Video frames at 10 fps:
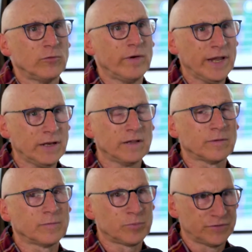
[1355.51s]
read
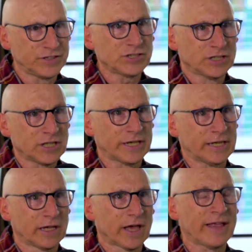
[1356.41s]

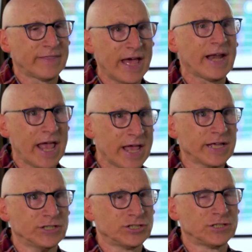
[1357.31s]
proficiently at that
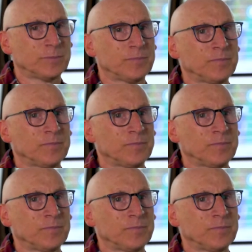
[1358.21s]
age,